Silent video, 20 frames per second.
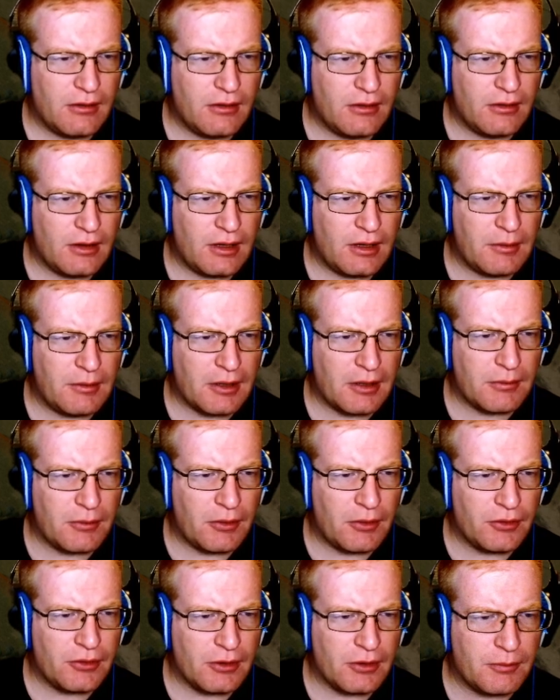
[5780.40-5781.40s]
Lavak
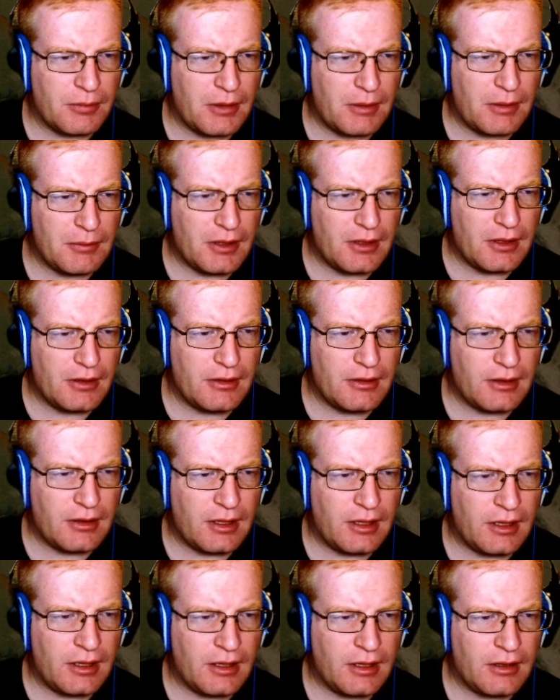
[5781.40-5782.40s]
Marduk of Babylon,
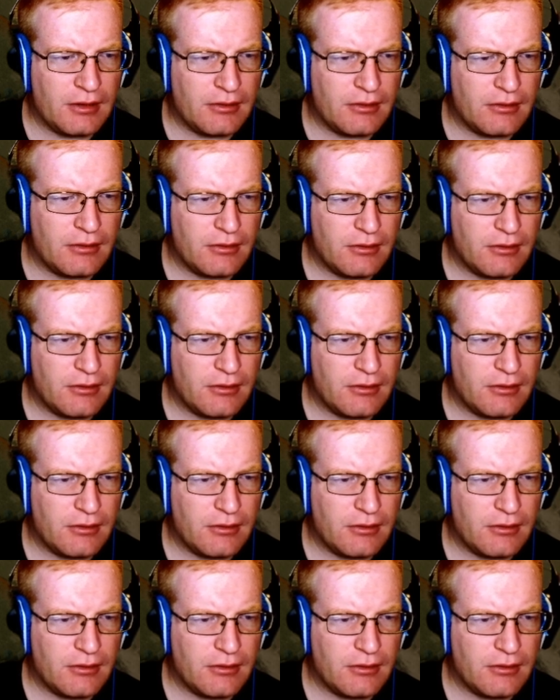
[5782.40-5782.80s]
and